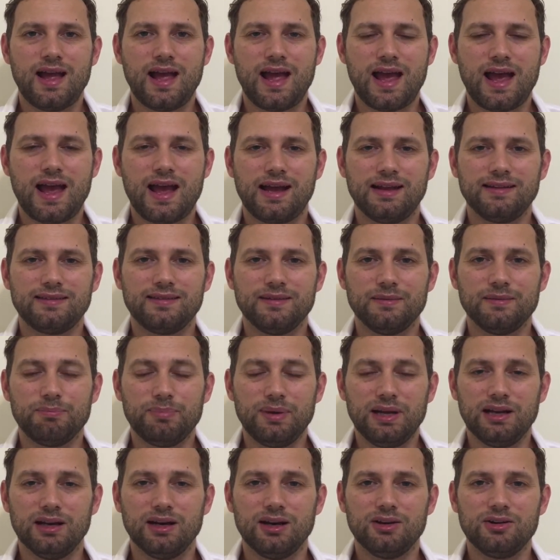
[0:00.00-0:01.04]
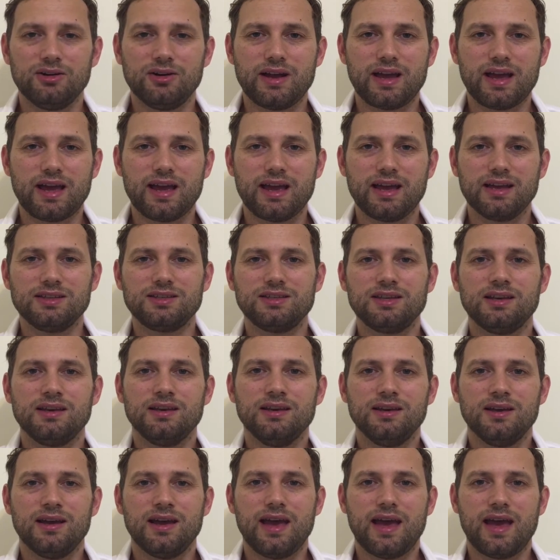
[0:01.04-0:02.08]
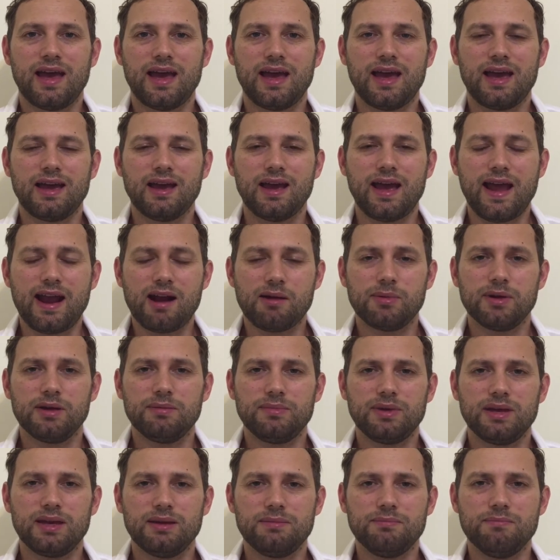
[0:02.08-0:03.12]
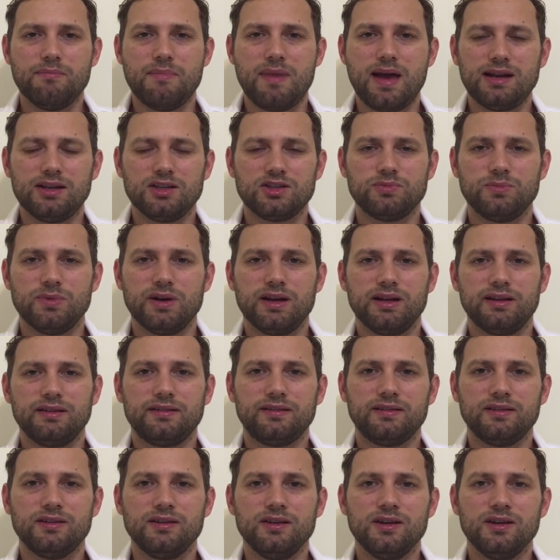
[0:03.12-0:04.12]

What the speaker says: and Pillow is a Airbnb management